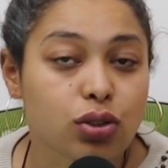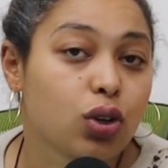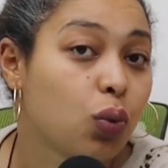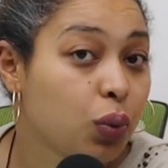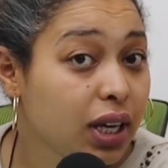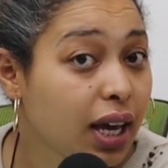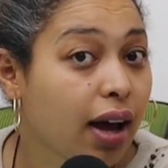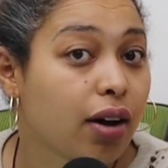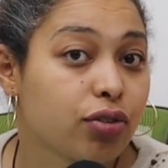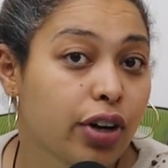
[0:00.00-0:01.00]
So we
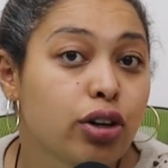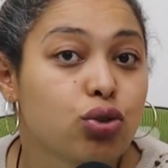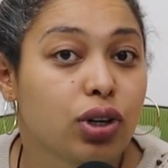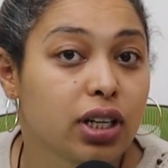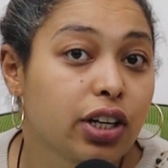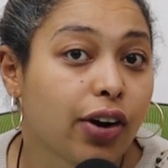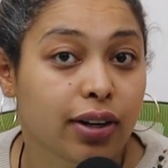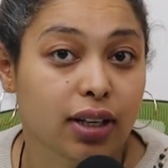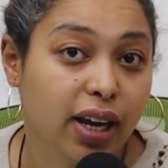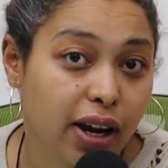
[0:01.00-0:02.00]
have naturally
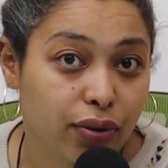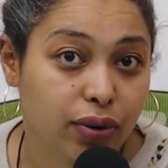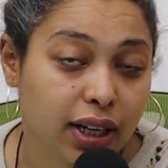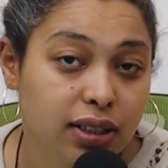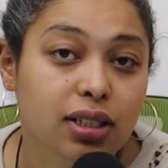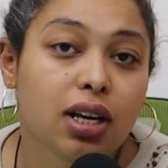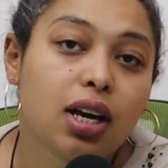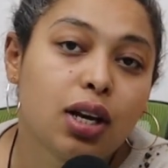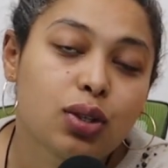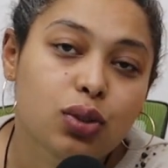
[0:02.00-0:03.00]
curly hair, right?
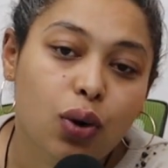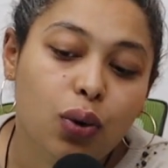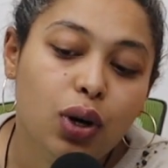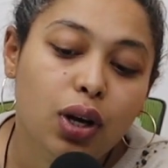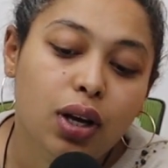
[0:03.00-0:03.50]
So